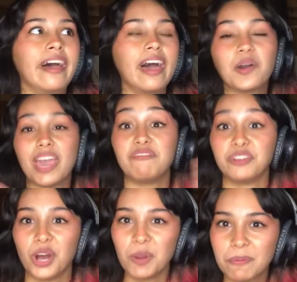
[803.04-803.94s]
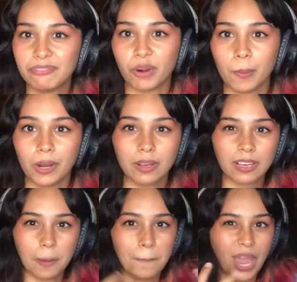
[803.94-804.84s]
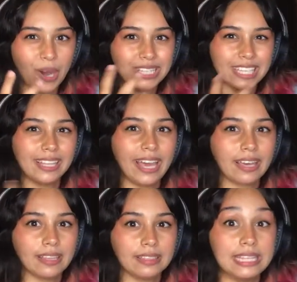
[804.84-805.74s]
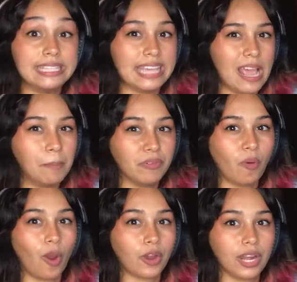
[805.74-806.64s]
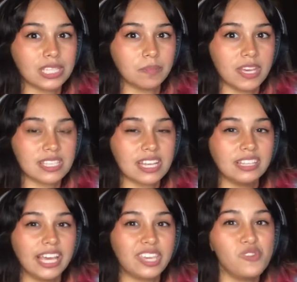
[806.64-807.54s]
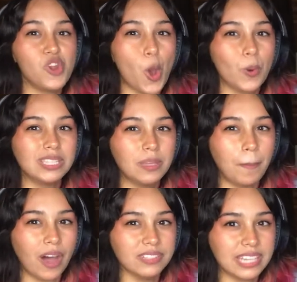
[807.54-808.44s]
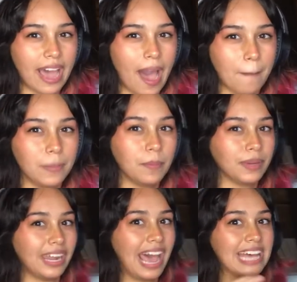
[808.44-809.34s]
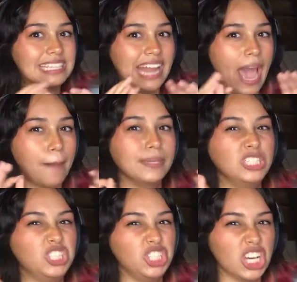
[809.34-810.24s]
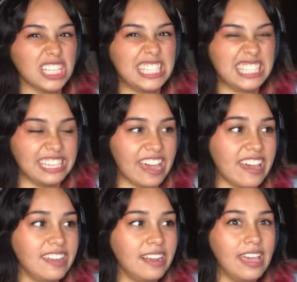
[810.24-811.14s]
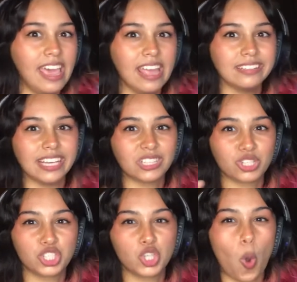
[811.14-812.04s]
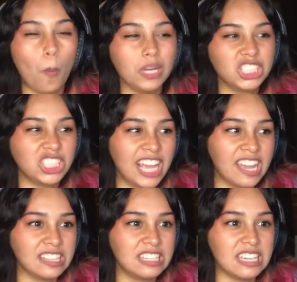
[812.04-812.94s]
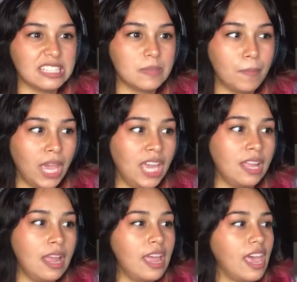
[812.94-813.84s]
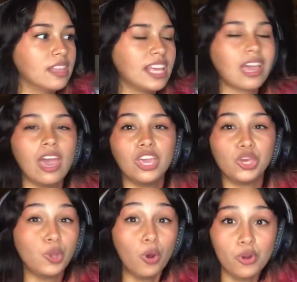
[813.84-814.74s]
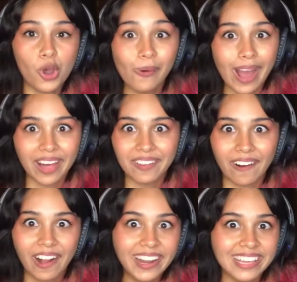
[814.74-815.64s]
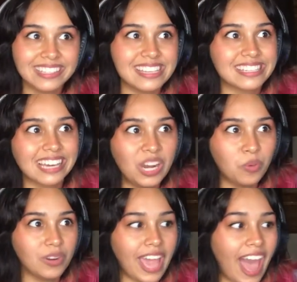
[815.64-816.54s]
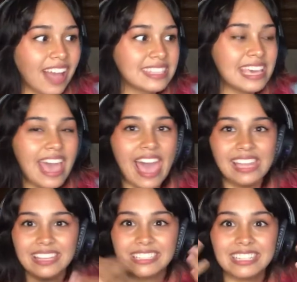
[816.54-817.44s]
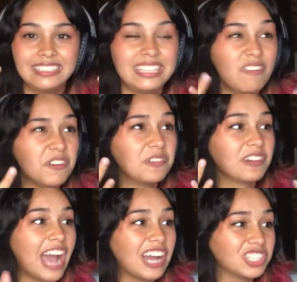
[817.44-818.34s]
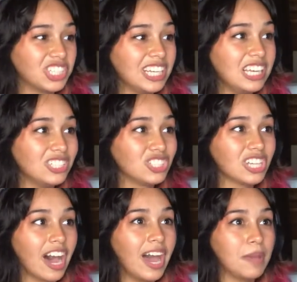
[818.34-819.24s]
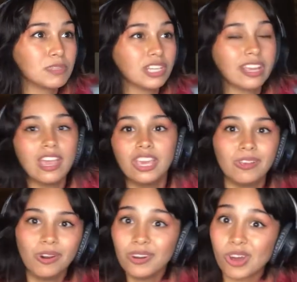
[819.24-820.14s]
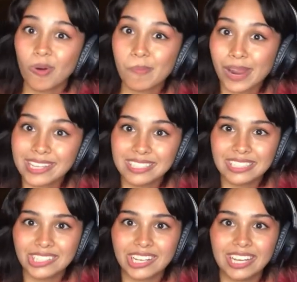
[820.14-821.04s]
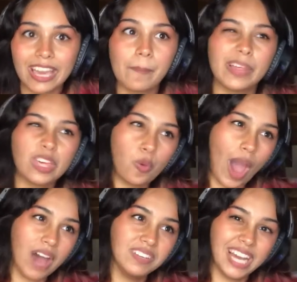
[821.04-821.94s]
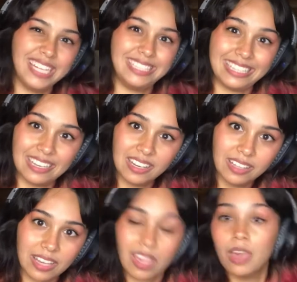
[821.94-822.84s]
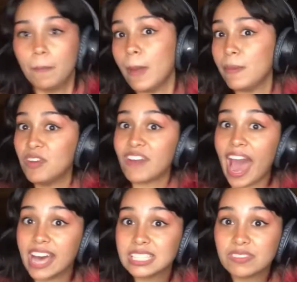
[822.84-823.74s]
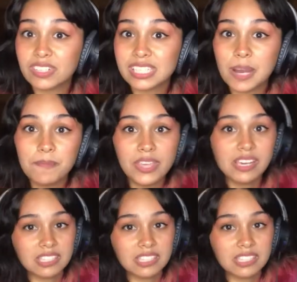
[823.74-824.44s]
Okay, if you're not a performer, compare it to like the day before Christmas. Like you know it's about to happen, but it hasn't happened just yet. And like there's so much to anticipate. And like you don't know how the audience is gonna react. And it's a different reaction each time. So like you don't know what presents you're gonna get, but like you have an idea. Like maybe you've asked for something.